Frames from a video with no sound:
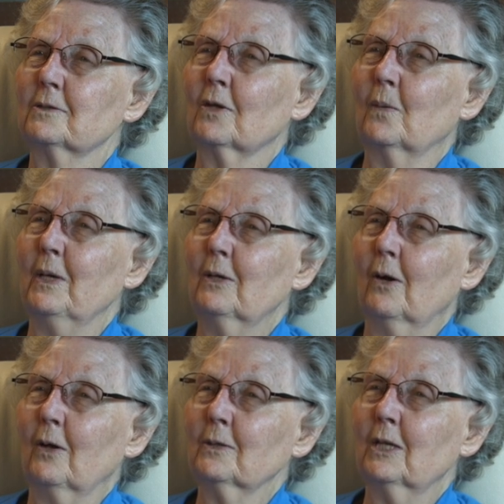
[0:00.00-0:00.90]
So we
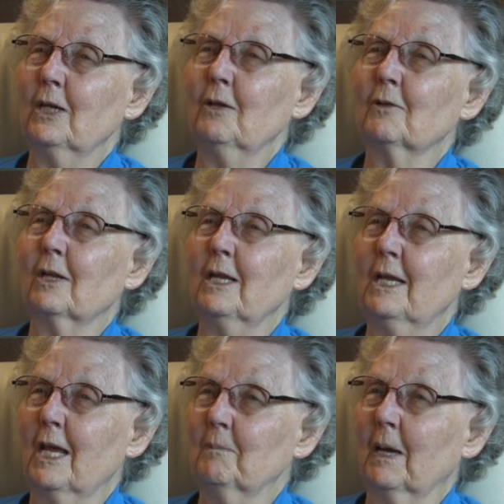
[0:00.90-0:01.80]
called Keith, and he
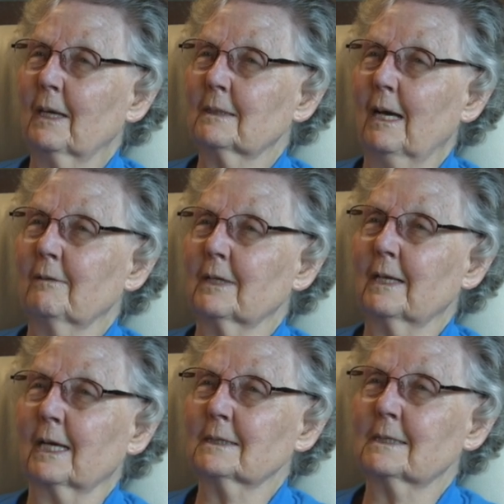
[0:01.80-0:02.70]
came back down the
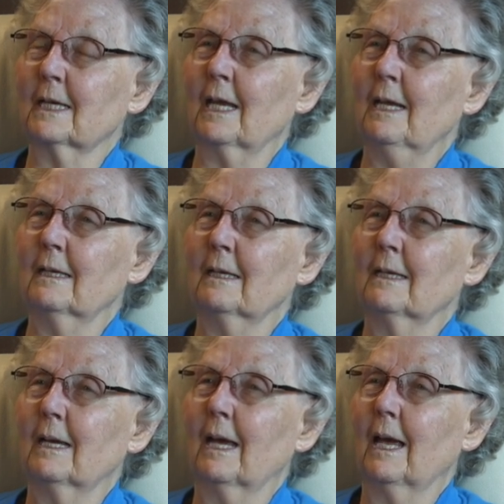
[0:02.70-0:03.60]
next day,
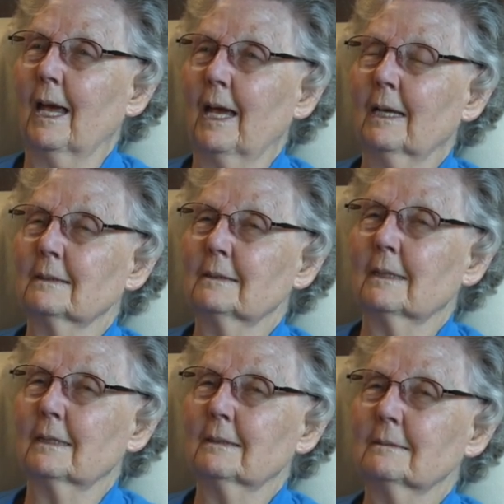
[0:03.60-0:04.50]
and
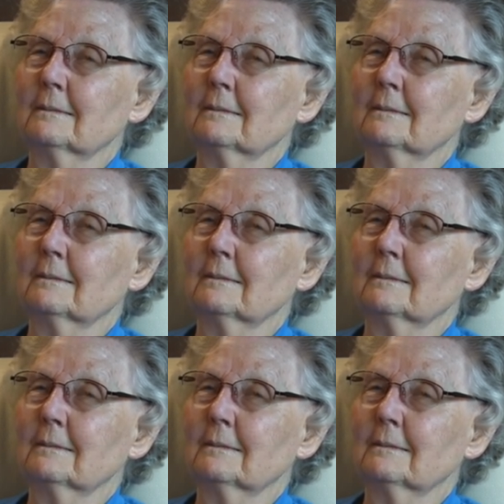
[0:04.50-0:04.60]
uh,